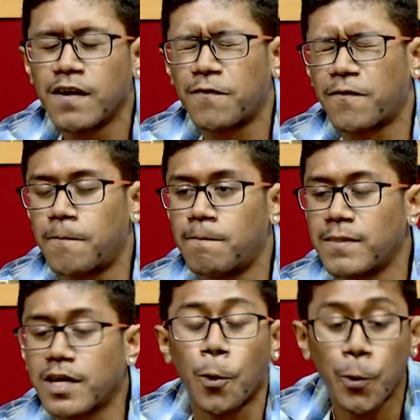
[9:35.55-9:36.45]
from
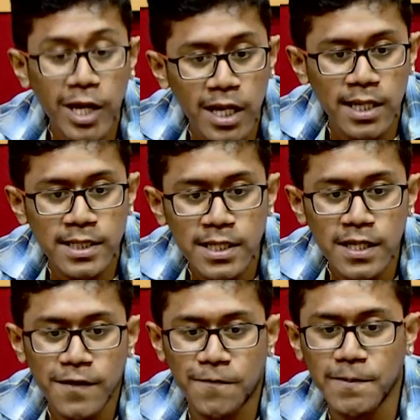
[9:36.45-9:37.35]
the Korean,
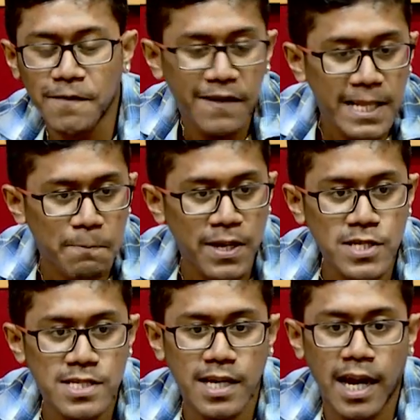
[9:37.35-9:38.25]
from the
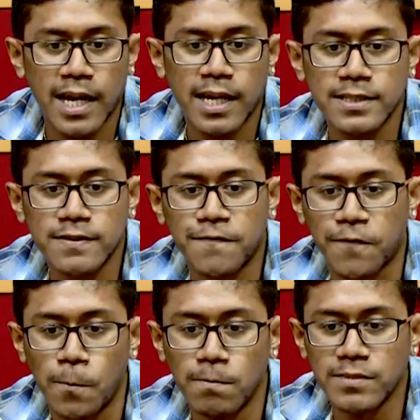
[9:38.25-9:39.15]
Philippines, and
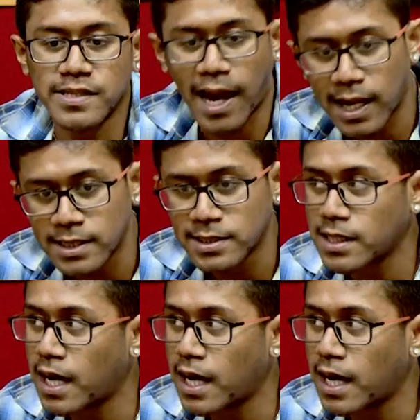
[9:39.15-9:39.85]
from the Thailand.